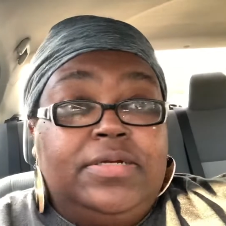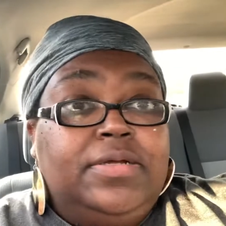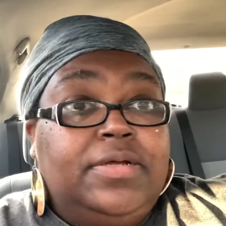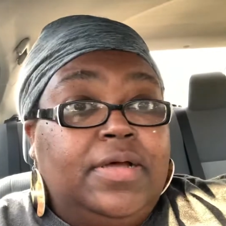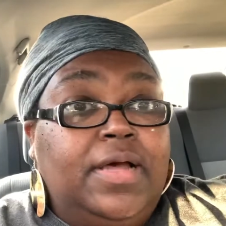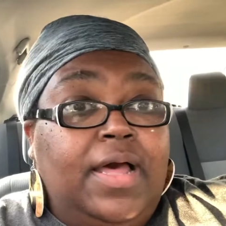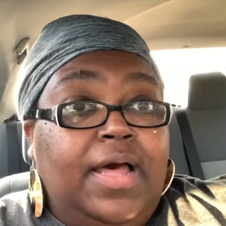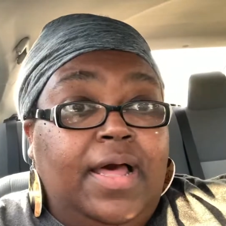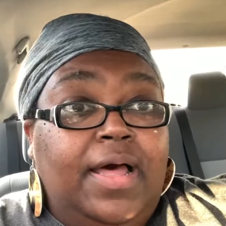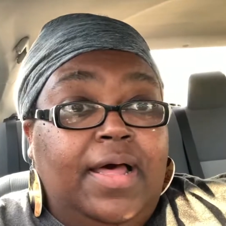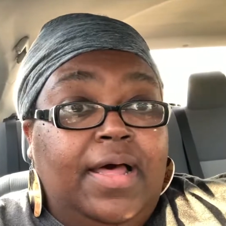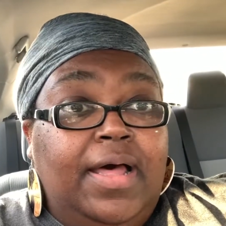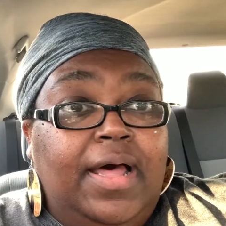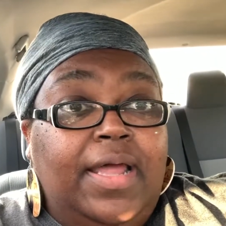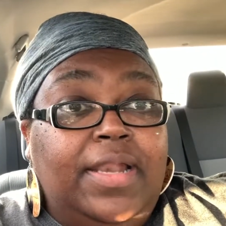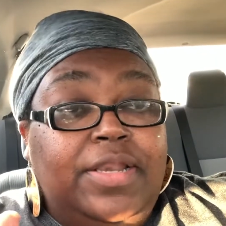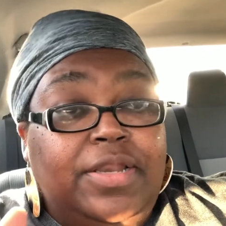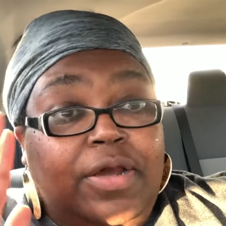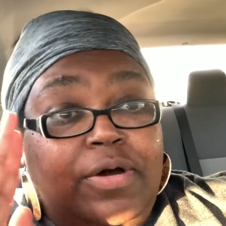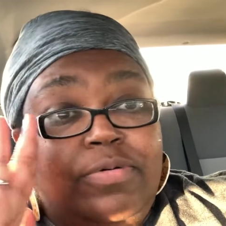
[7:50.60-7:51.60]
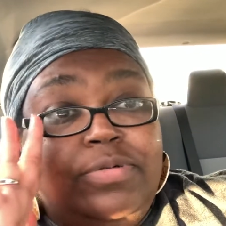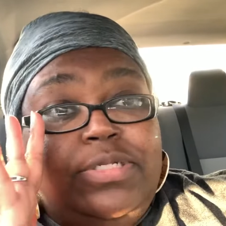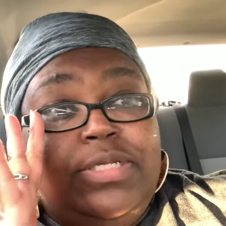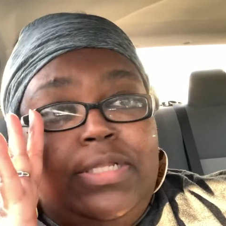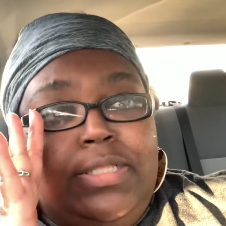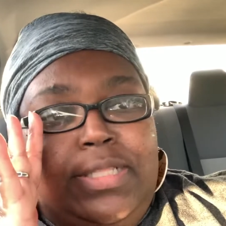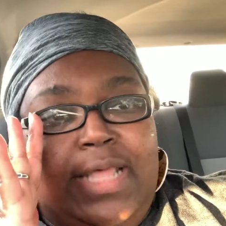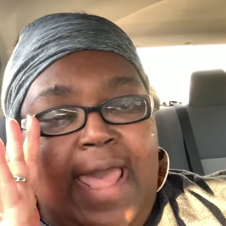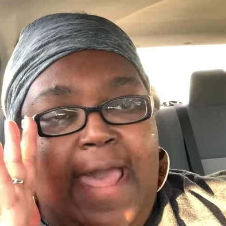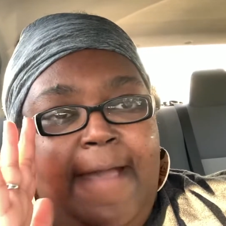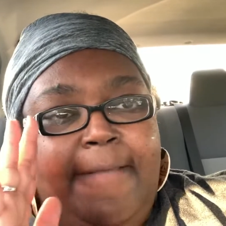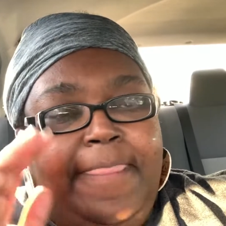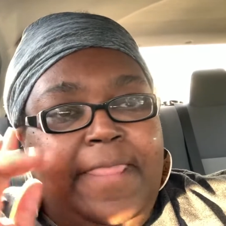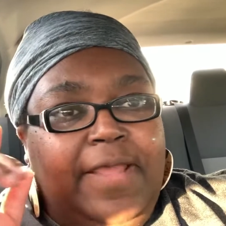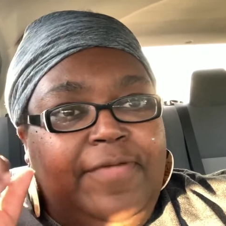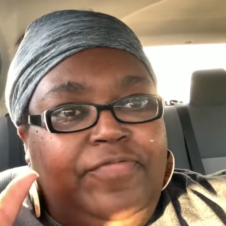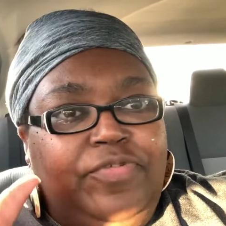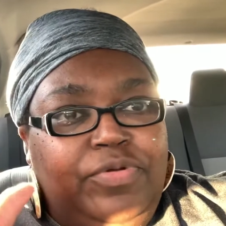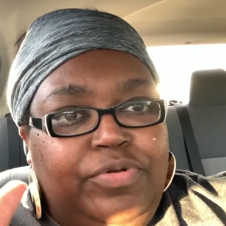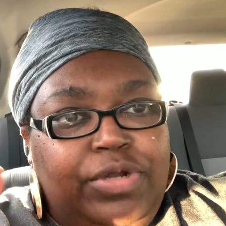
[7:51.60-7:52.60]
a note that
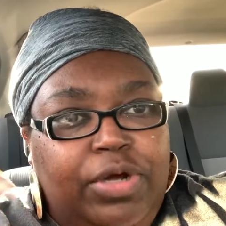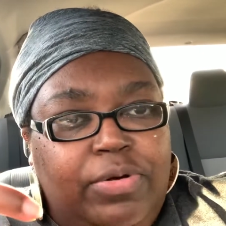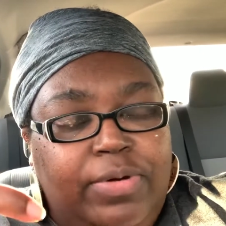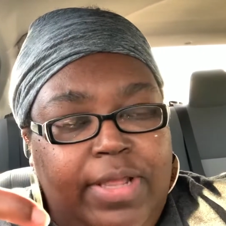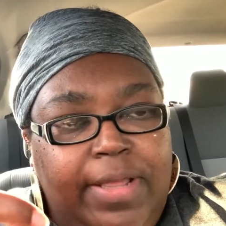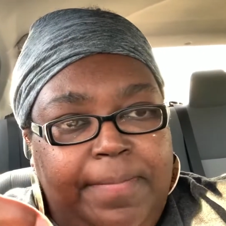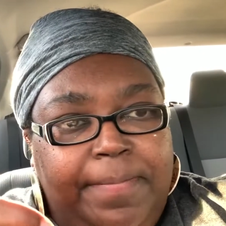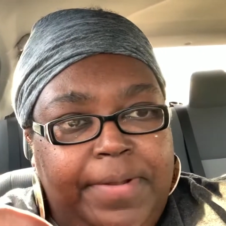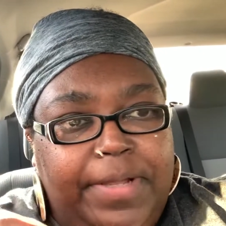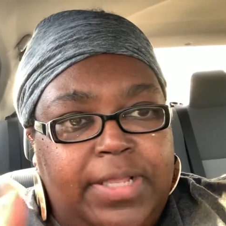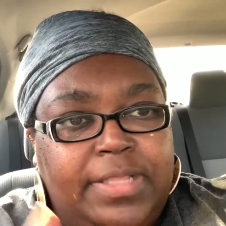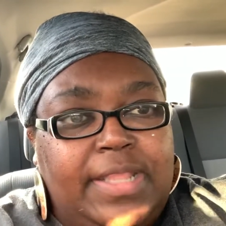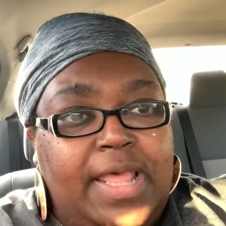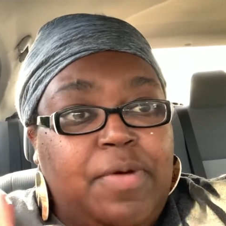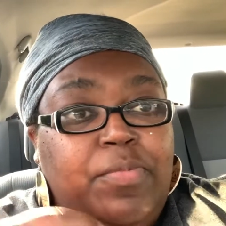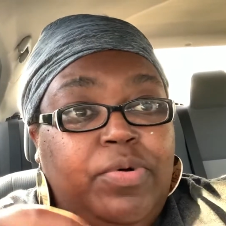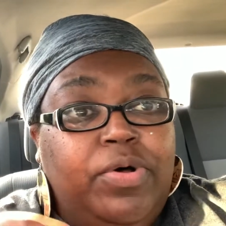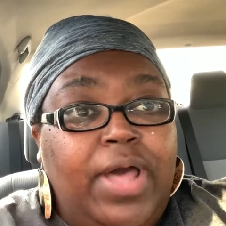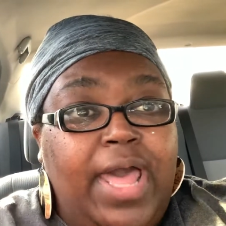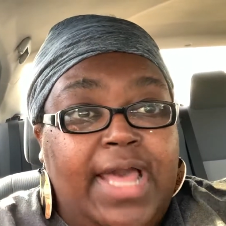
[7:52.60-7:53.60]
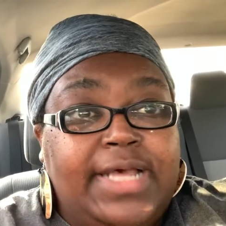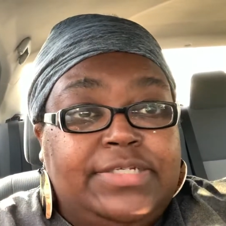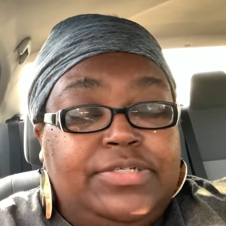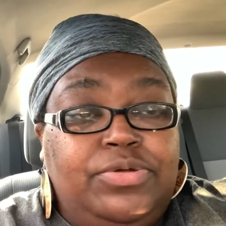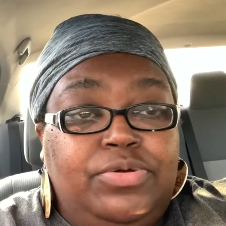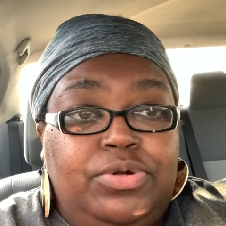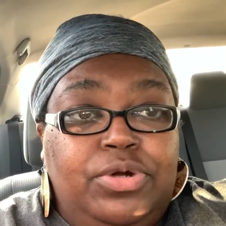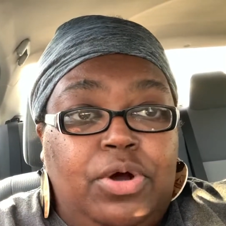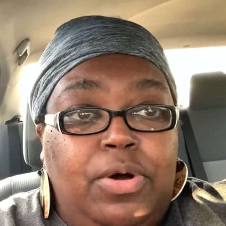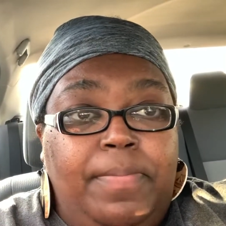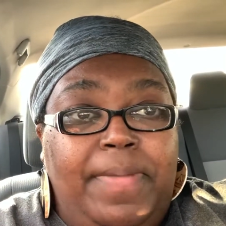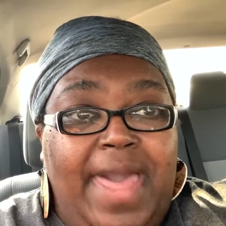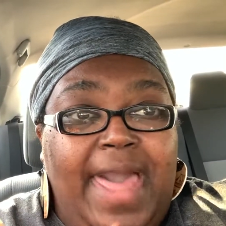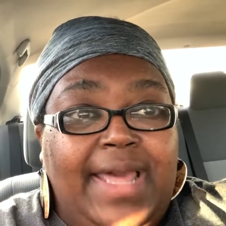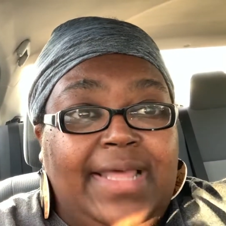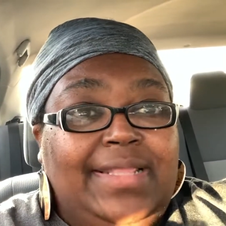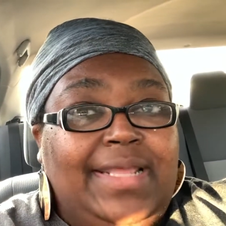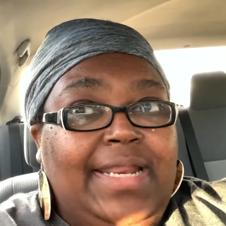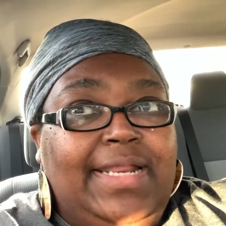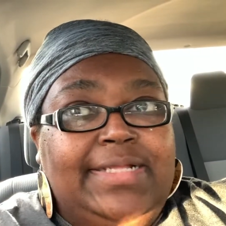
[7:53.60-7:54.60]
if you don't input, they will ask you to go
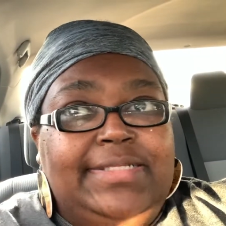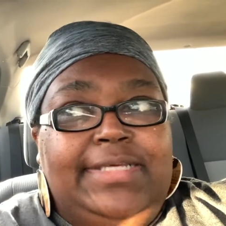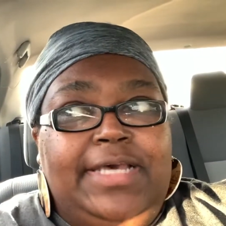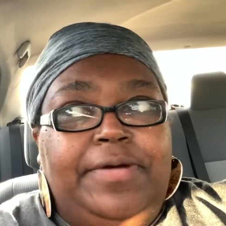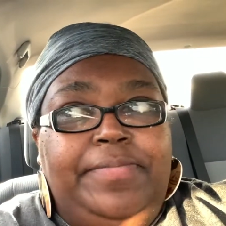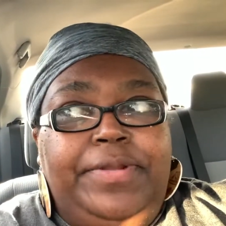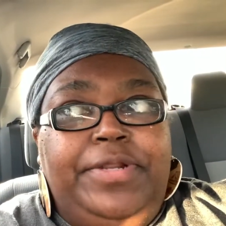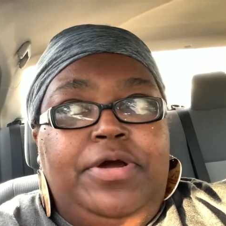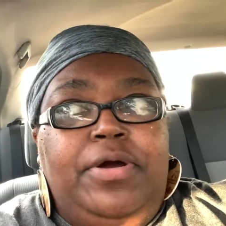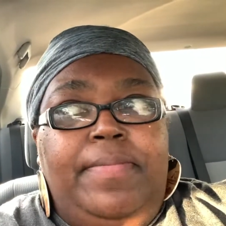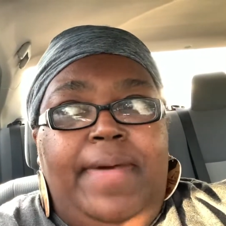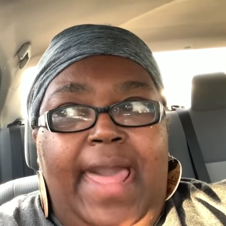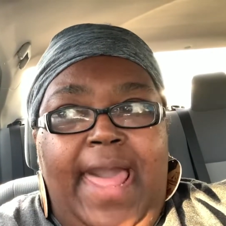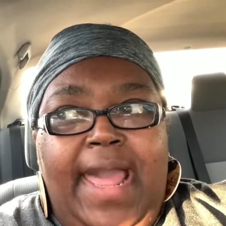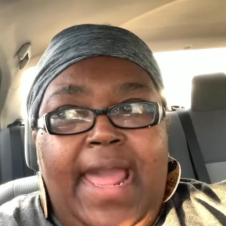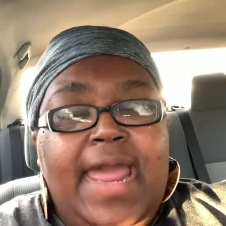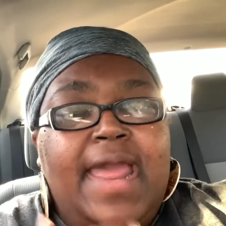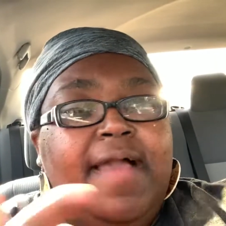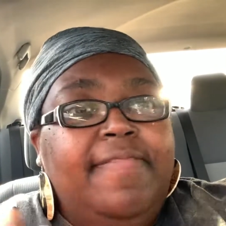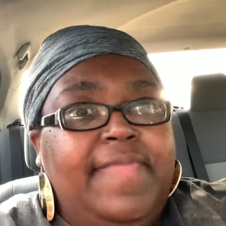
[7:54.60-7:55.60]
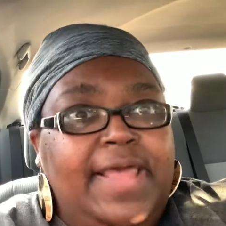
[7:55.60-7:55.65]
back. They didn't tell me to go back.